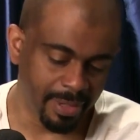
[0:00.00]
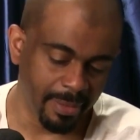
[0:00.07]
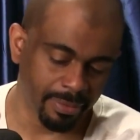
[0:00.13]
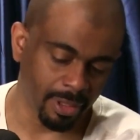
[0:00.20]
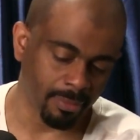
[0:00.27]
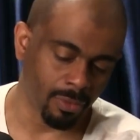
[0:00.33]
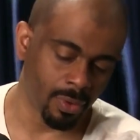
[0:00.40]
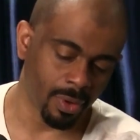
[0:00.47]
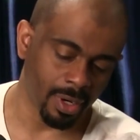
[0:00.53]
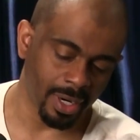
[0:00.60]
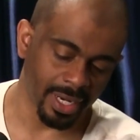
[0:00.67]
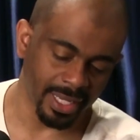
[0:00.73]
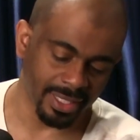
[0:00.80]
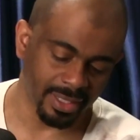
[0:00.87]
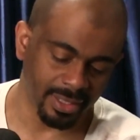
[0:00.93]
People are
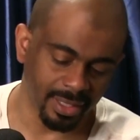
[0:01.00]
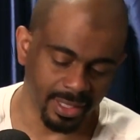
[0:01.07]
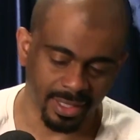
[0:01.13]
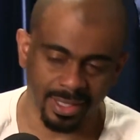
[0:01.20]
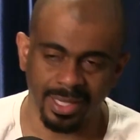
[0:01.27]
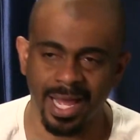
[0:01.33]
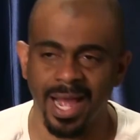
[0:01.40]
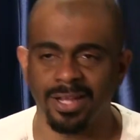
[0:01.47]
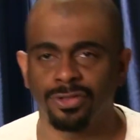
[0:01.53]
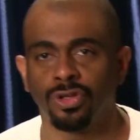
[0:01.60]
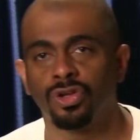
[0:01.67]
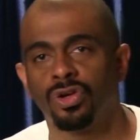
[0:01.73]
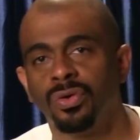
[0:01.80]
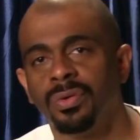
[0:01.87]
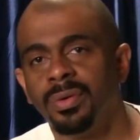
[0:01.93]
more inclined
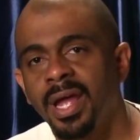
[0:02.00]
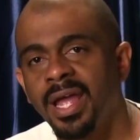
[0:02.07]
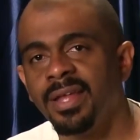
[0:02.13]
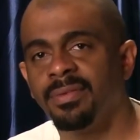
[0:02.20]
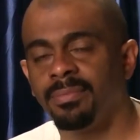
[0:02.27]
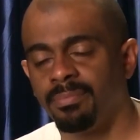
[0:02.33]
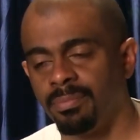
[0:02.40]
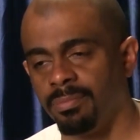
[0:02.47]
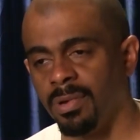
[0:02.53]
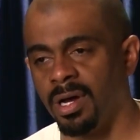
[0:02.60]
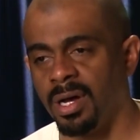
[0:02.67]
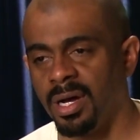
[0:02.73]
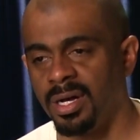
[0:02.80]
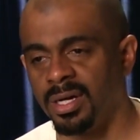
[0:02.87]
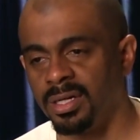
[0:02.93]
to create
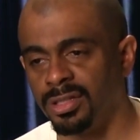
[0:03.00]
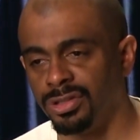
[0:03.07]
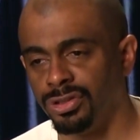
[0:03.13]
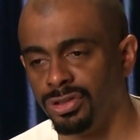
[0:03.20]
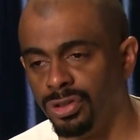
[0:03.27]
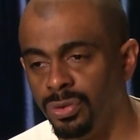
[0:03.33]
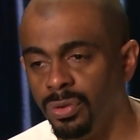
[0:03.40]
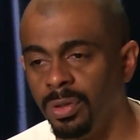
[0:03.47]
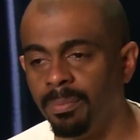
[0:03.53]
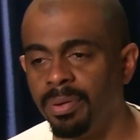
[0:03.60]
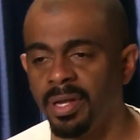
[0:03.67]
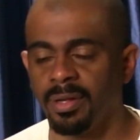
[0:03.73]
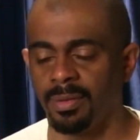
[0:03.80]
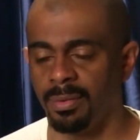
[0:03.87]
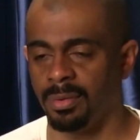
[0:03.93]

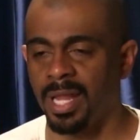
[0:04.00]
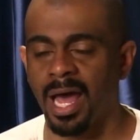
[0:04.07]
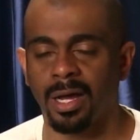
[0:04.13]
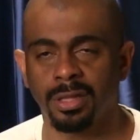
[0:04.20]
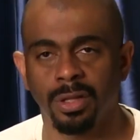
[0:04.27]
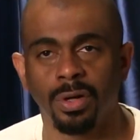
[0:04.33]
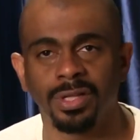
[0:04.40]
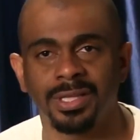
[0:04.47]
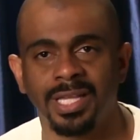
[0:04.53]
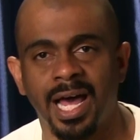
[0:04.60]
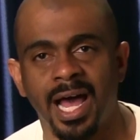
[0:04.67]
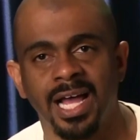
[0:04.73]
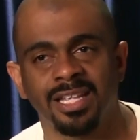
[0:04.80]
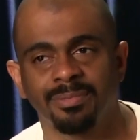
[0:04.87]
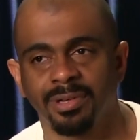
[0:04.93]
new clothing
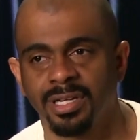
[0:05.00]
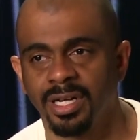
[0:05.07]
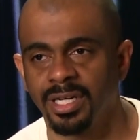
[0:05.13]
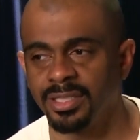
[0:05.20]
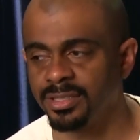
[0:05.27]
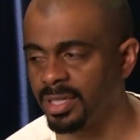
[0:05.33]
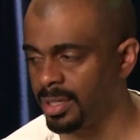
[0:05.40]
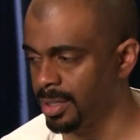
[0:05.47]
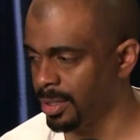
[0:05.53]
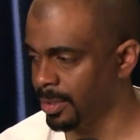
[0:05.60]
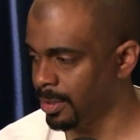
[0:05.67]
lines because